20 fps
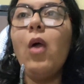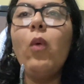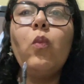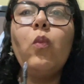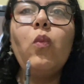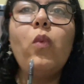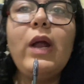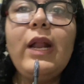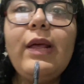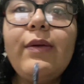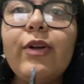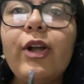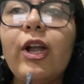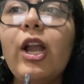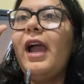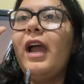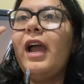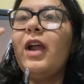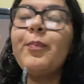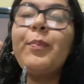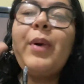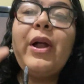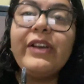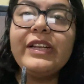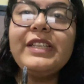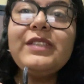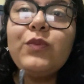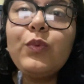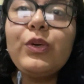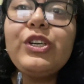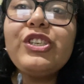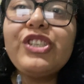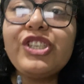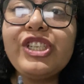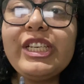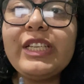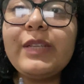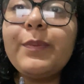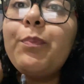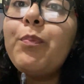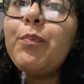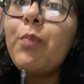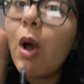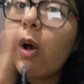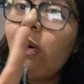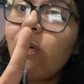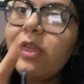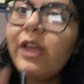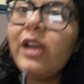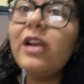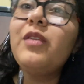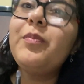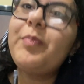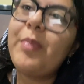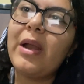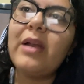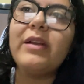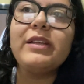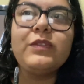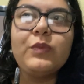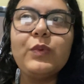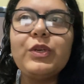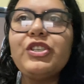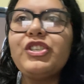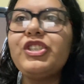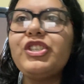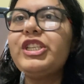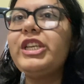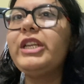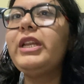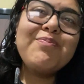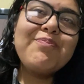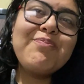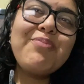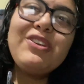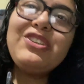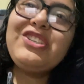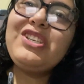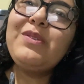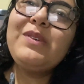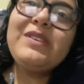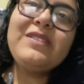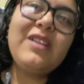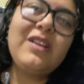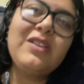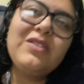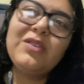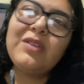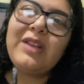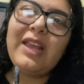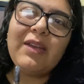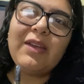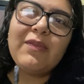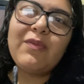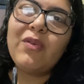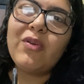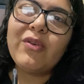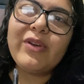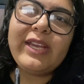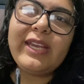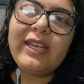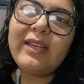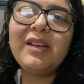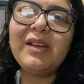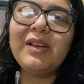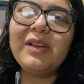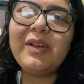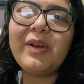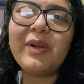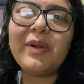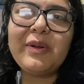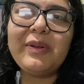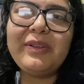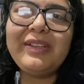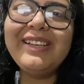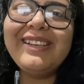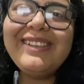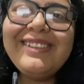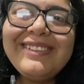Whatever. Her parents were shit. Both her parents were shit. But she was also like 40. Girl.